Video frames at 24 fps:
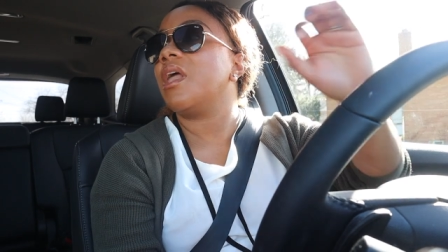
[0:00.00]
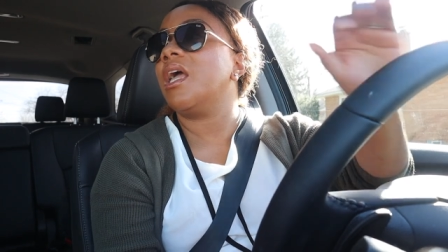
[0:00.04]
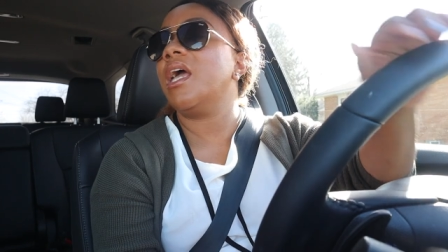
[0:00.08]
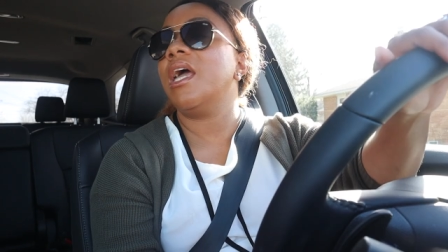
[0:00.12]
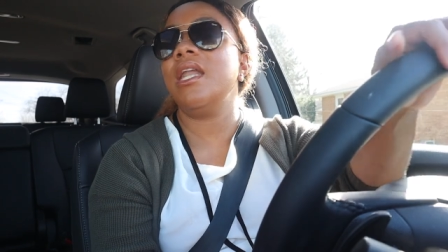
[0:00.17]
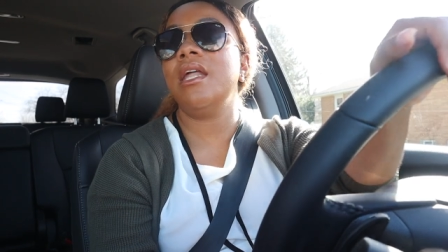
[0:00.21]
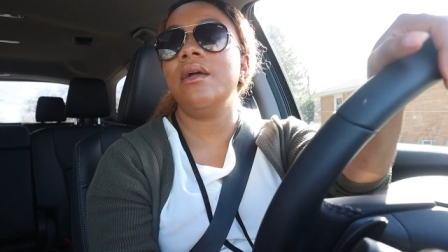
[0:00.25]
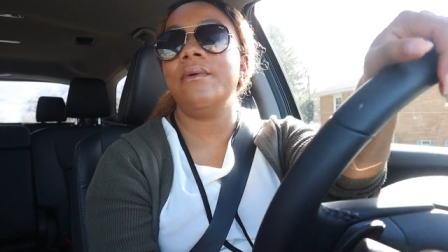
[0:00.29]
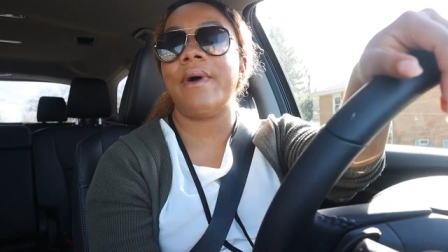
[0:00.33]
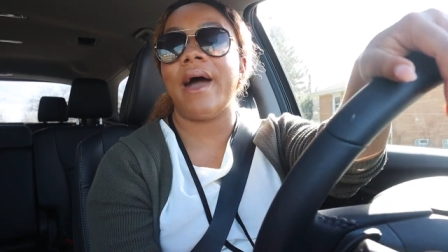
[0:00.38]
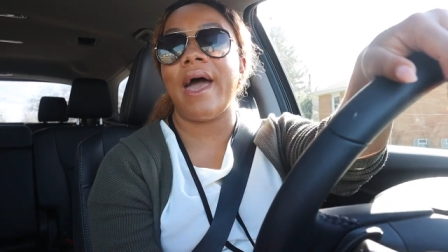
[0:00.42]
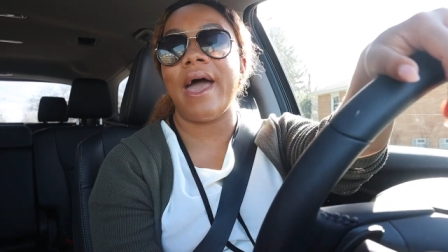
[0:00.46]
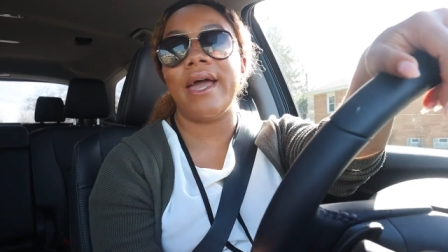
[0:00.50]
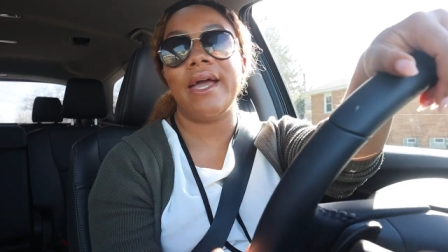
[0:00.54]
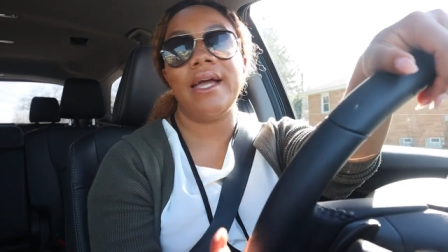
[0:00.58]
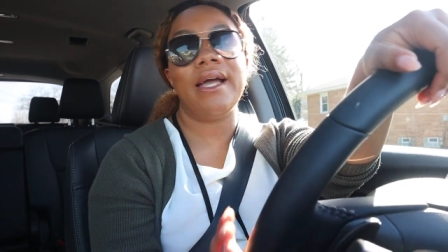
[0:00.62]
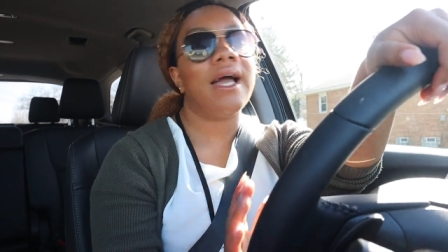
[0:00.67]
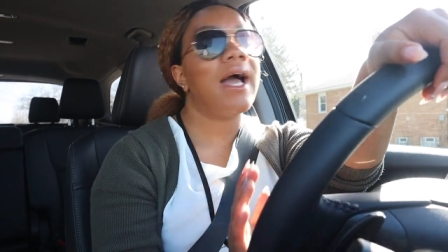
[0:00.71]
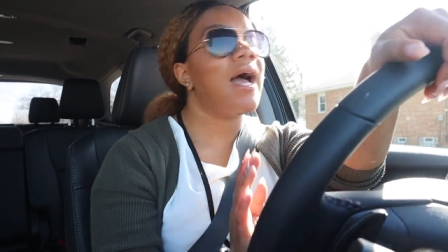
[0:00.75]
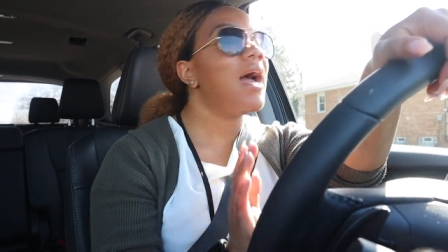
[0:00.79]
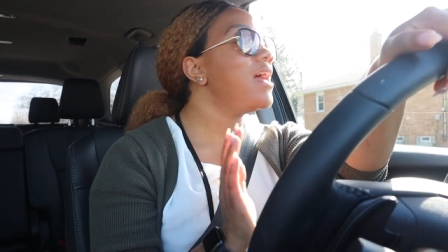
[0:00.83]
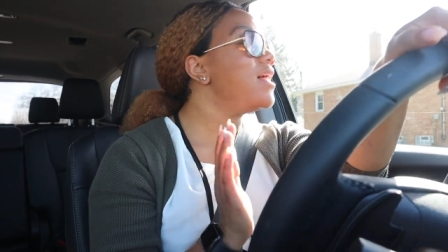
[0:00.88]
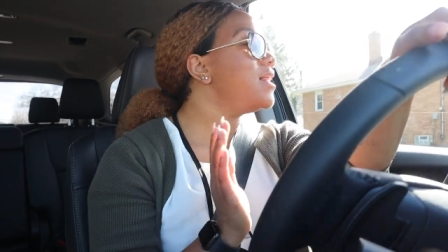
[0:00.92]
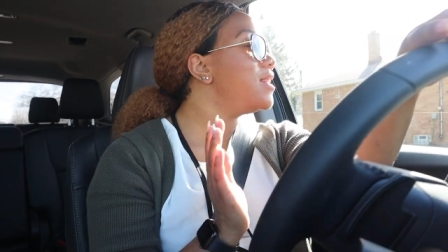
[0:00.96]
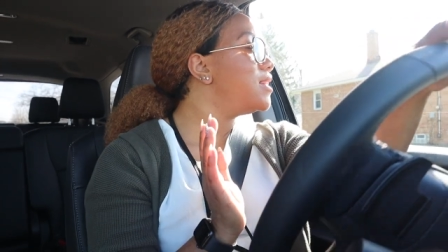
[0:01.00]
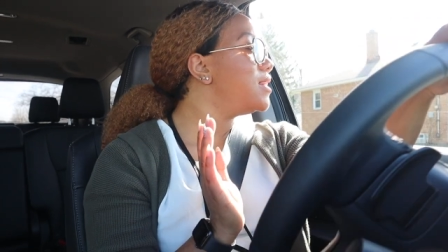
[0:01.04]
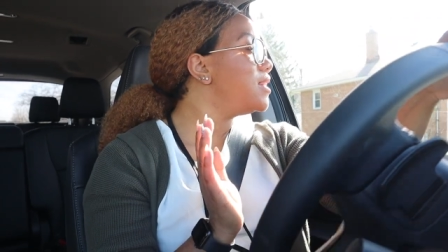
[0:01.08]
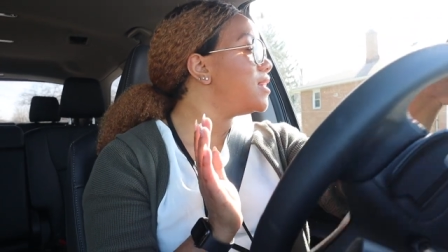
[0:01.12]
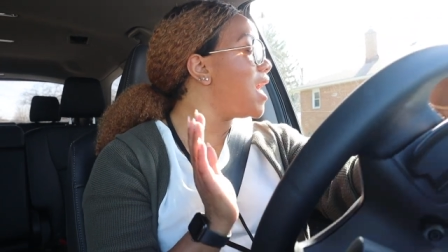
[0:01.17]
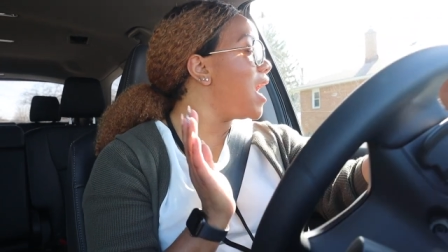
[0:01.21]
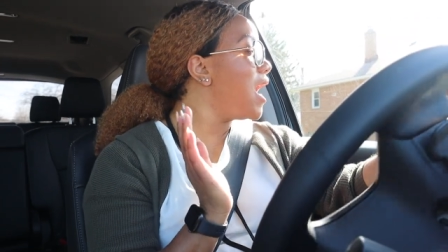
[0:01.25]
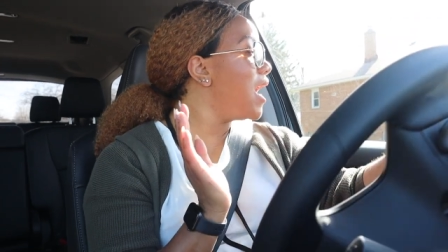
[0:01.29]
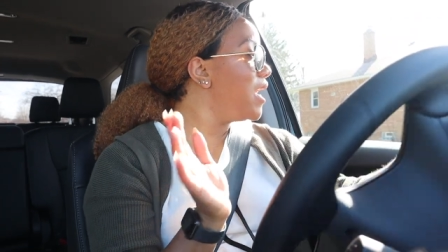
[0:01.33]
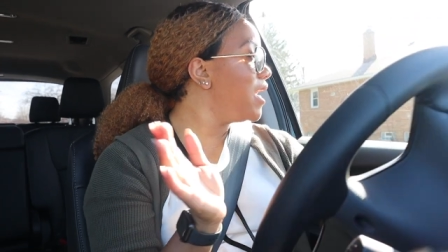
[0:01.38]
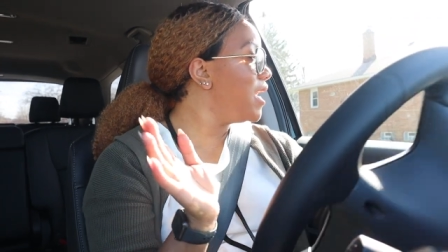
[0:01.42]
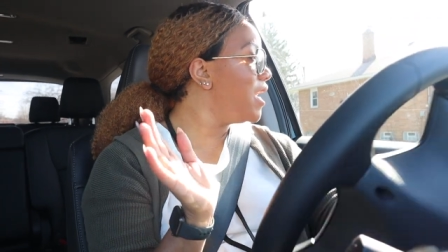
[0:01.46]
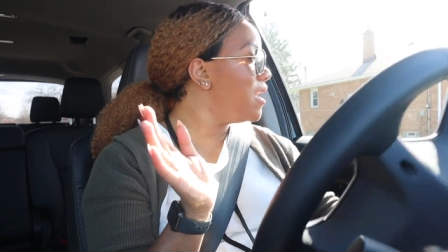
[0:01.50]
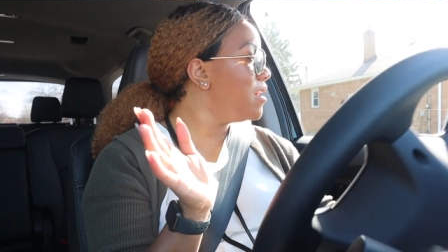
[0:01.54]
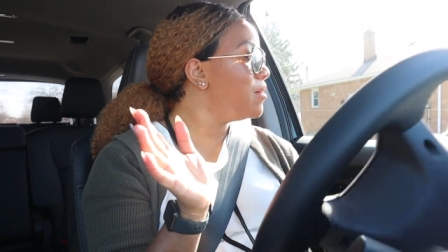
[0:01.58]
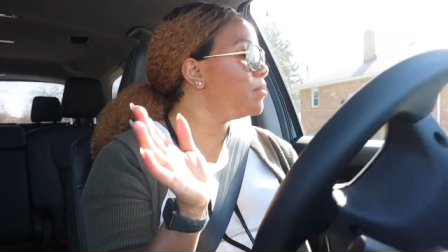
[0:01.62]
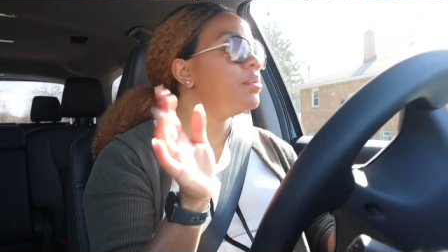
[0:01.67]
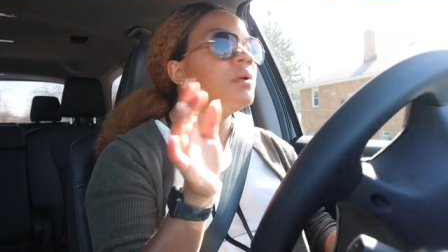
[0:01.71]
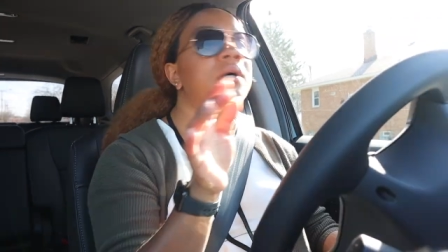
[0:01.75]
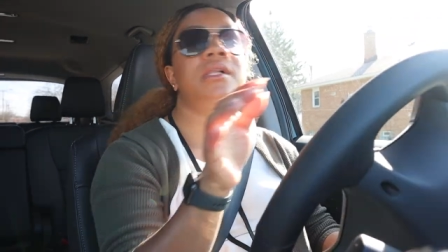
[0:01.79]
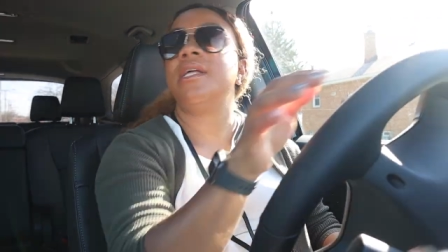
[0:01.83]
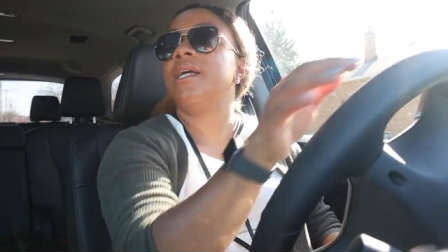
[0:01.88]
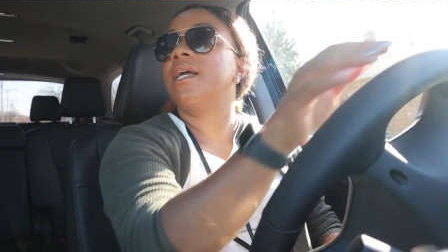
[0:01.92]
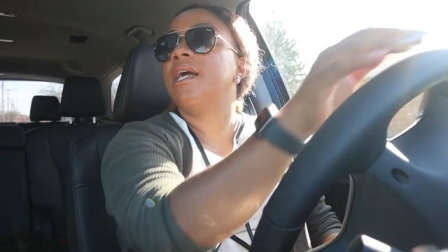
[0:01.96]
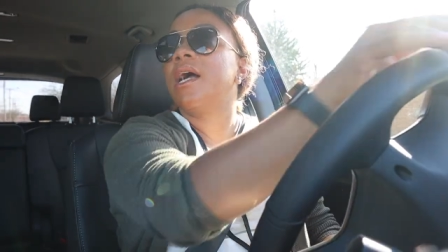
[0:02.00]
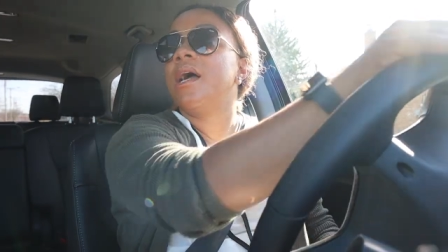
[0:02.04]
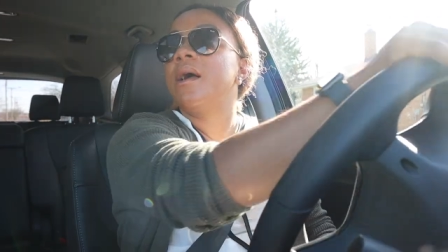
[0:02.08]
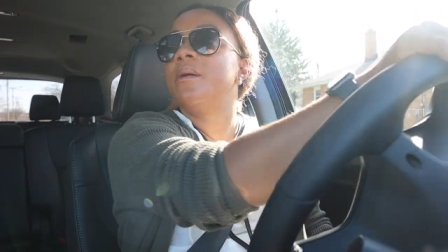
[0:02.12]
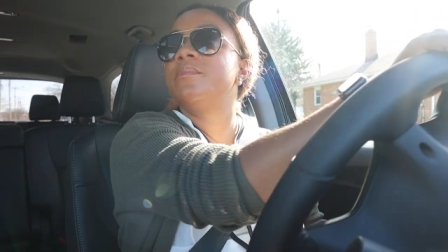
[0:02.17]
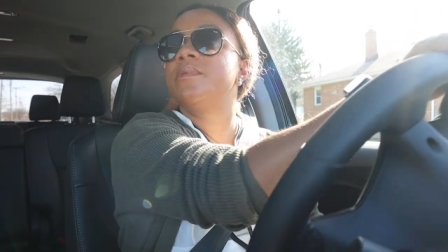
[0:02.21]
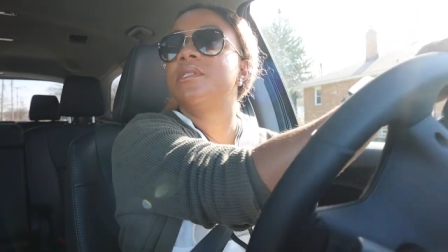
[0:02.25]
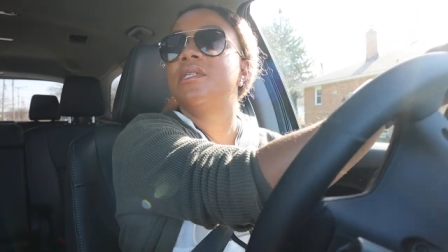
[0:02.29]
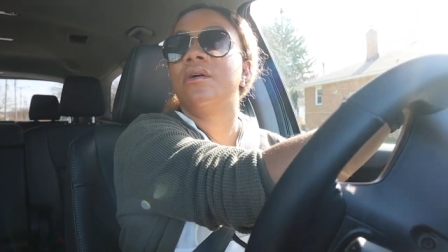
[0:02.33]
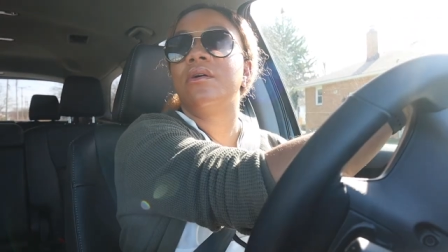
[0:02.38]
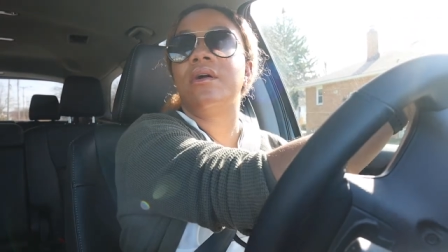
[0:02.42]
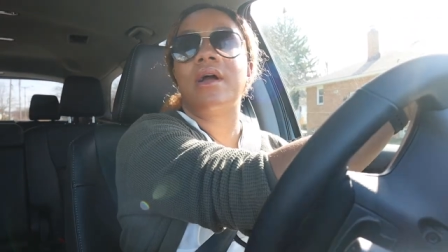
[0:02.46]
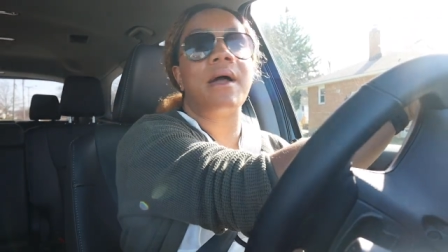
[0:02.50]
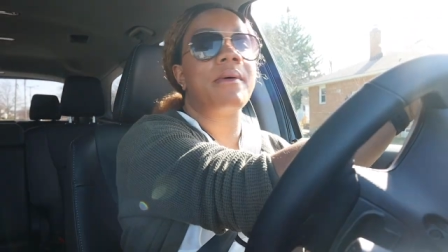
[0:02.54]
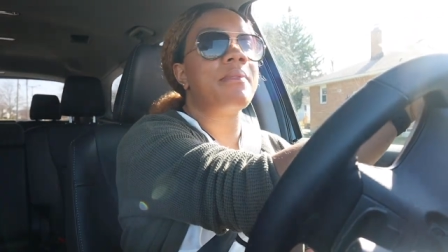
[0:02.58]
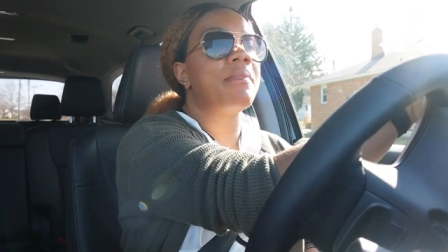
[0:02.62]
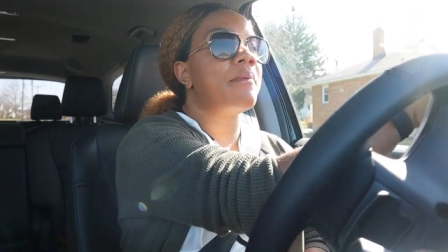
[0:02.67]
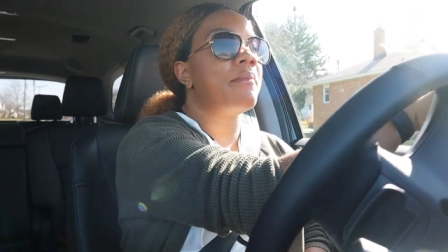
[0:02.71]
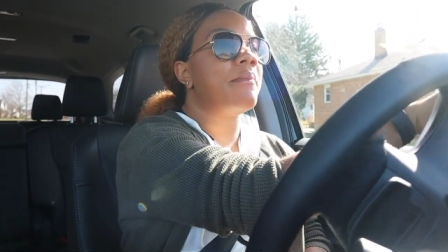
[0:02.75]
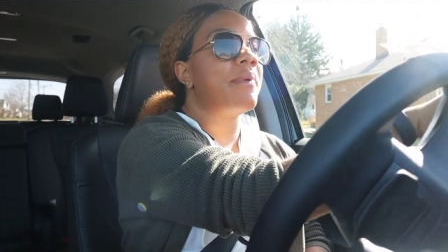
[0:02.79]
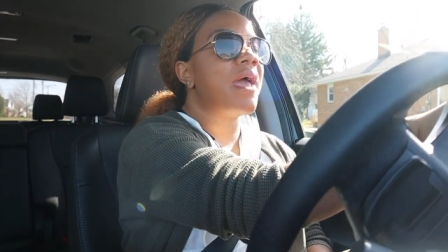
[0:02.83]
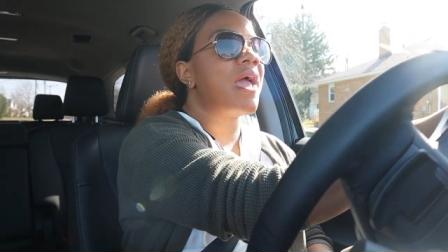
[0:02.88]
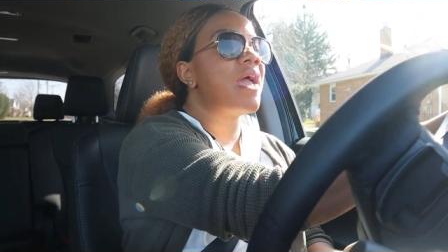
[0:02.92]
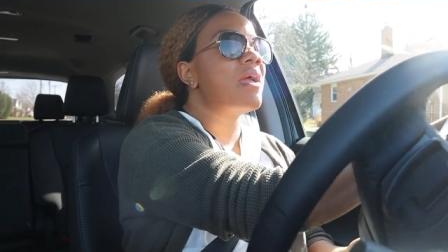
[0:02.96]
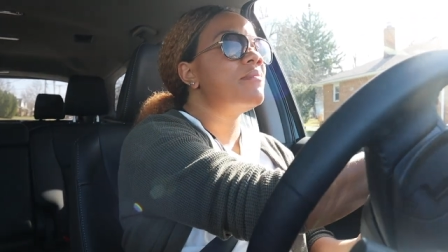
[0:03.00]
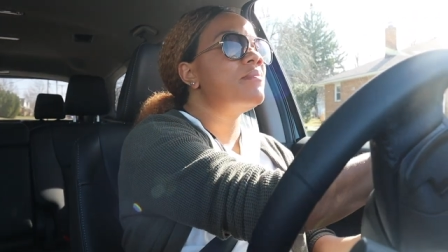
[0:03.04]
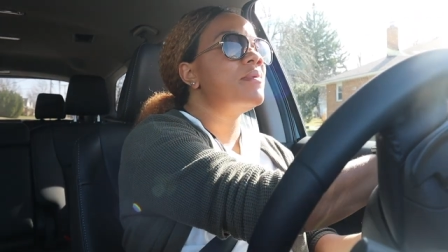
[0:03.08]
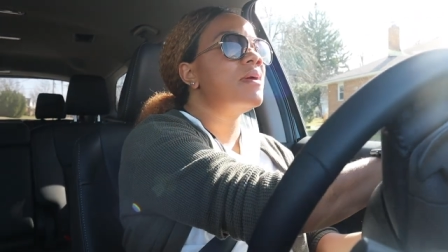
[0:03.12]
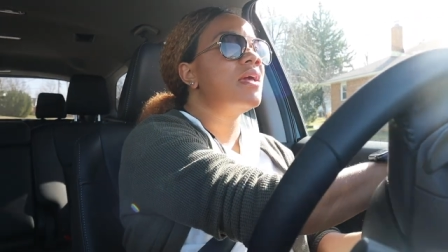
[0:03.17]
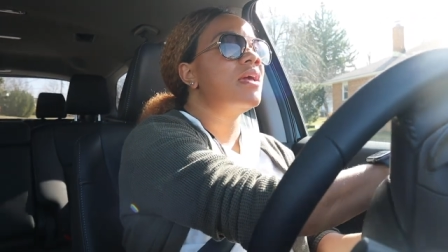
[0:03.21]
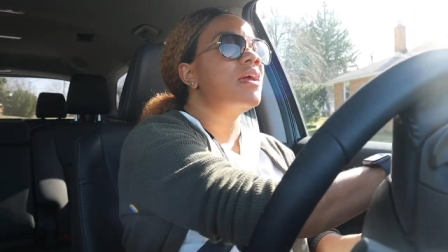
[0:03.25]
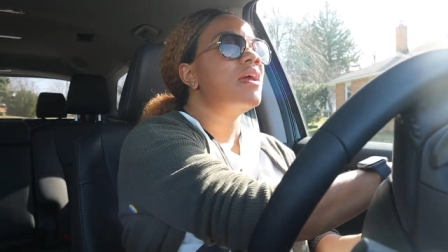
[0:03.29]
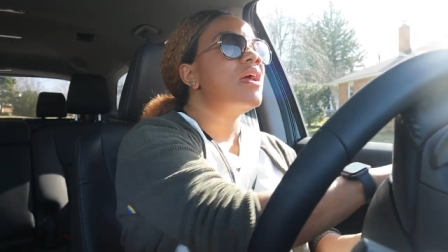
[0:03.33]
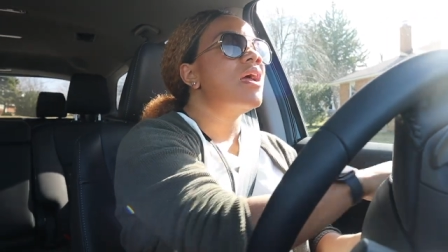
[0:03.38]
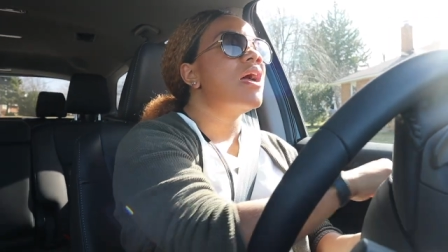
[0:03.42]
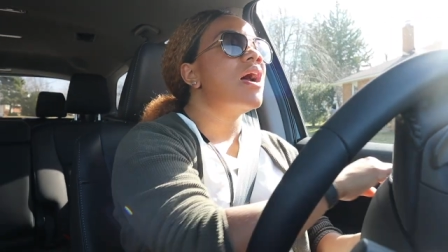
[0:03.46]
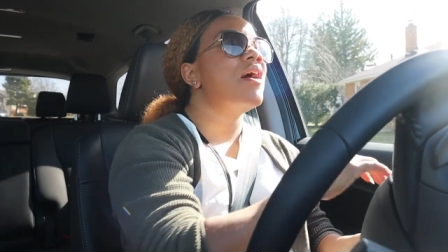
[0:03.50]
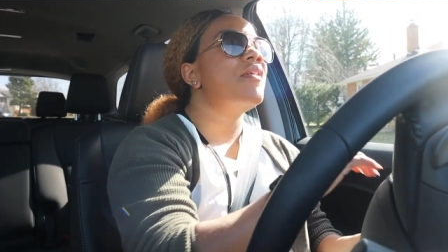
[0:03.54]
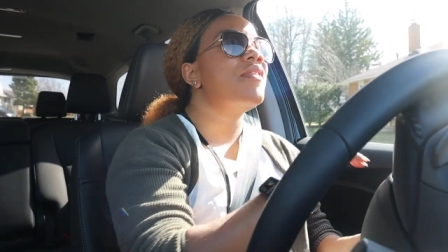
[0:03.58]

anyway, I I am pulling up to grab the baby.